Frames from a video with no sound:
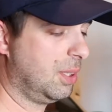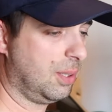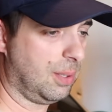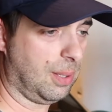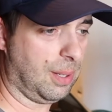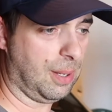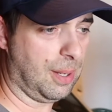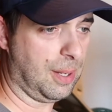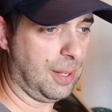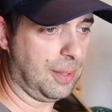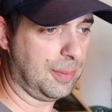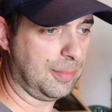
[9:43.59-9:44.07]

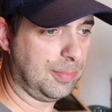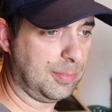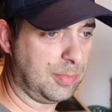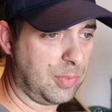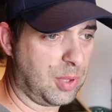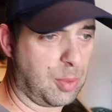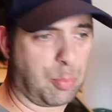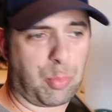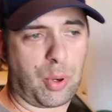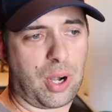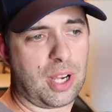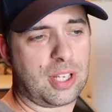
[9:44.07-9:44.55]

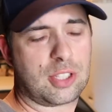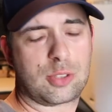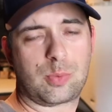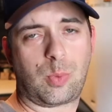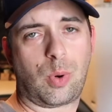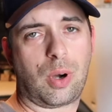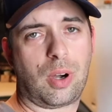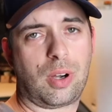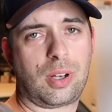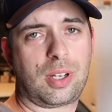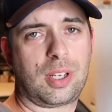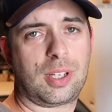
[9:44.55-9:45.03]
The brakes
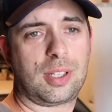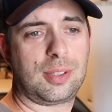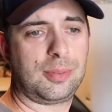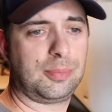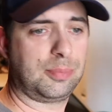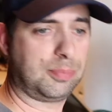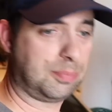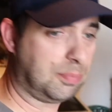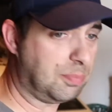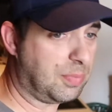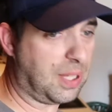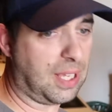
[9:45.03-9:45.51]
work.
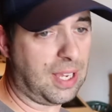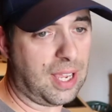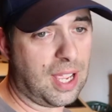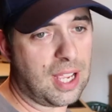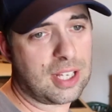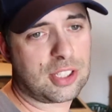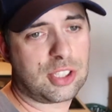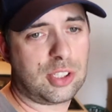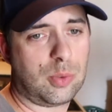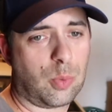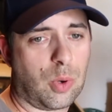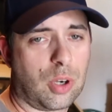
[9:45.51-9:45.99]
They
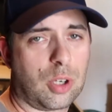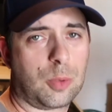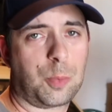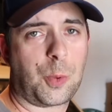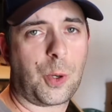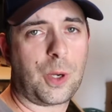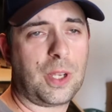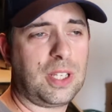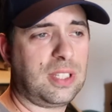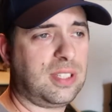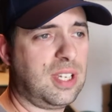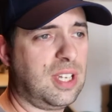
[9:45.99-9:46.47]
actually work
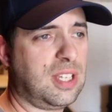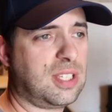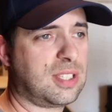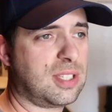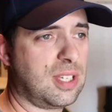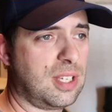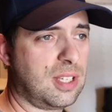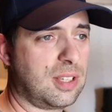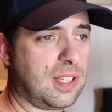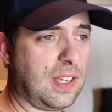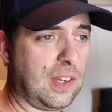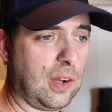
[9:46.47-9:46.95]
pretty
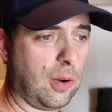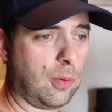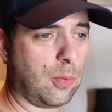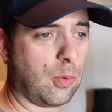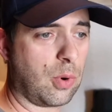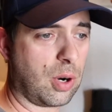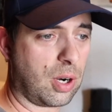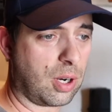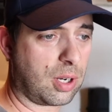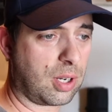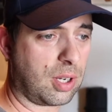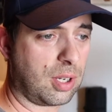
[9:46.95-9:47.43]
decent. They don't
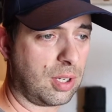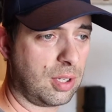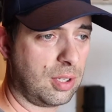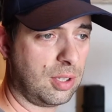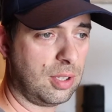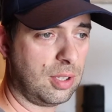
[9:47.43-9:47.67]
work